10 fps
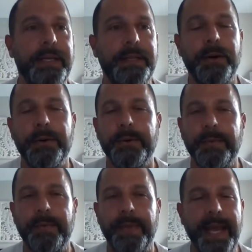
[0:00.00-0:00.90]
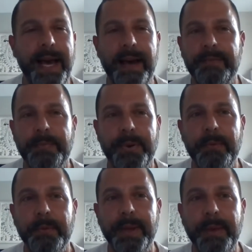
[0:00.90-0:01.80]
you know, they have
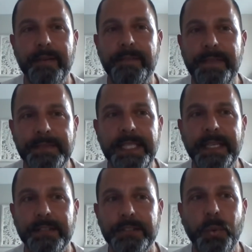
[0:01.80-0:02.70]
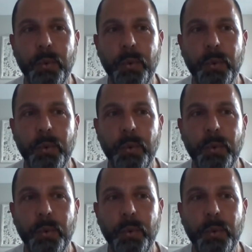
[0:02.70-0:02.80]
probably about 15 or